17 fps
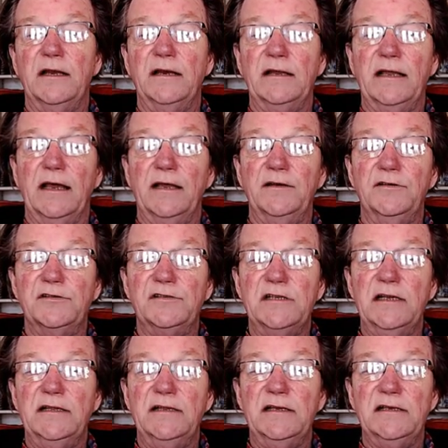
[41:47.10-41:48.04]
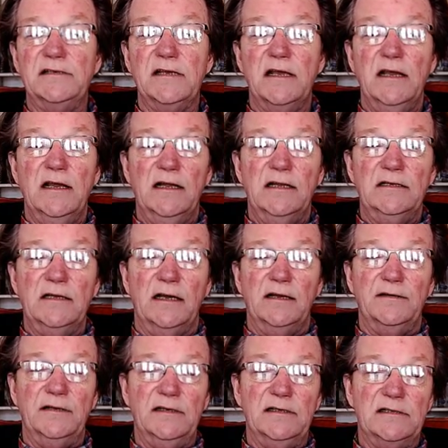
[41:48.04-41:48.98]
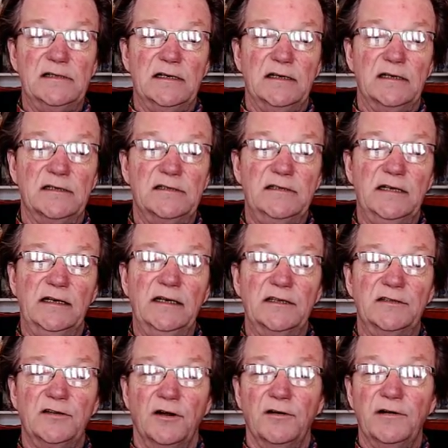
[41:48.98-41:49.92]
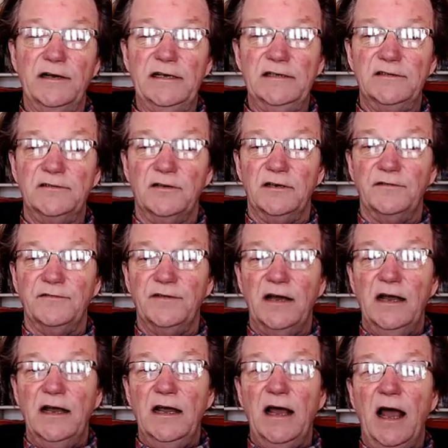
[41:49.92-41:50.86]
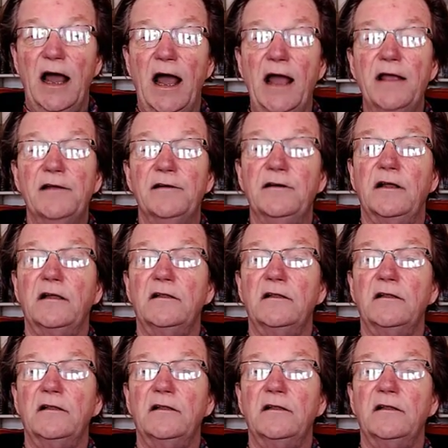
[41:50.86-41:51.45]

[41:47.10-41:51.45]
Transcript: And again, you see these signatory sort of iron